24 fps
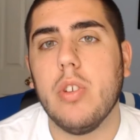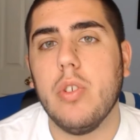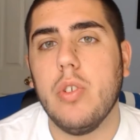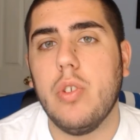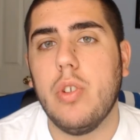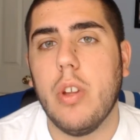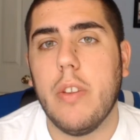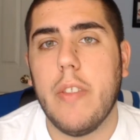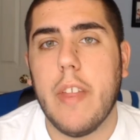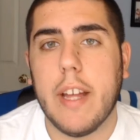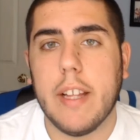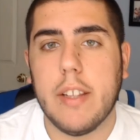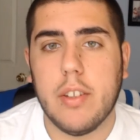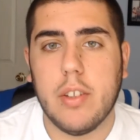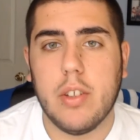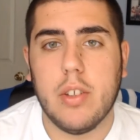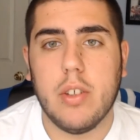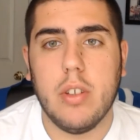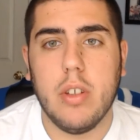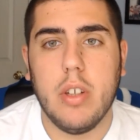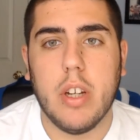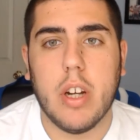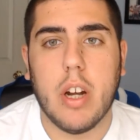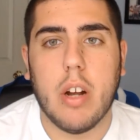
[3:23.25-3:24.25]
So
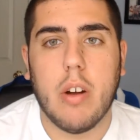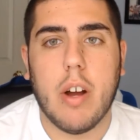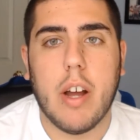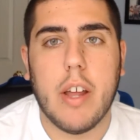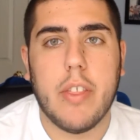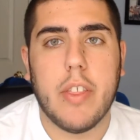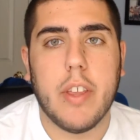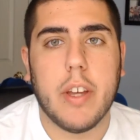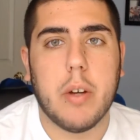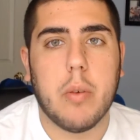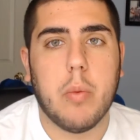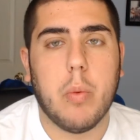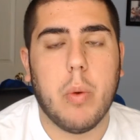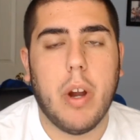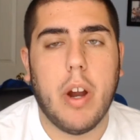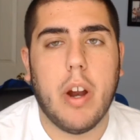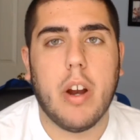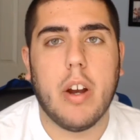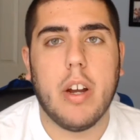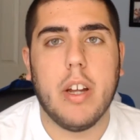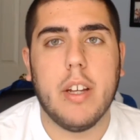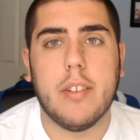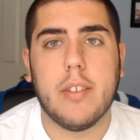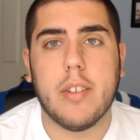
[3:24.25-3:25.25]
that's, I think
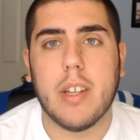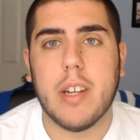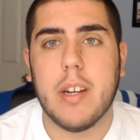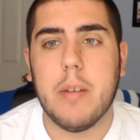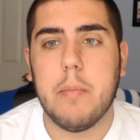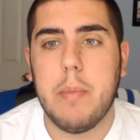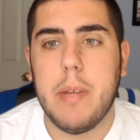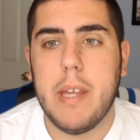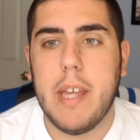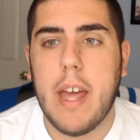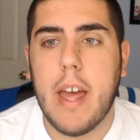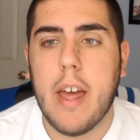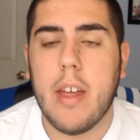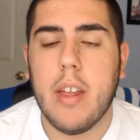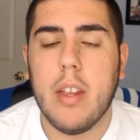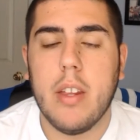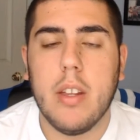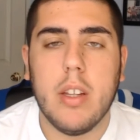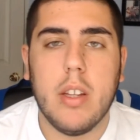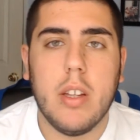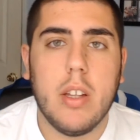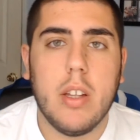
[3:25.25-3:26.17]
where it's going to be at.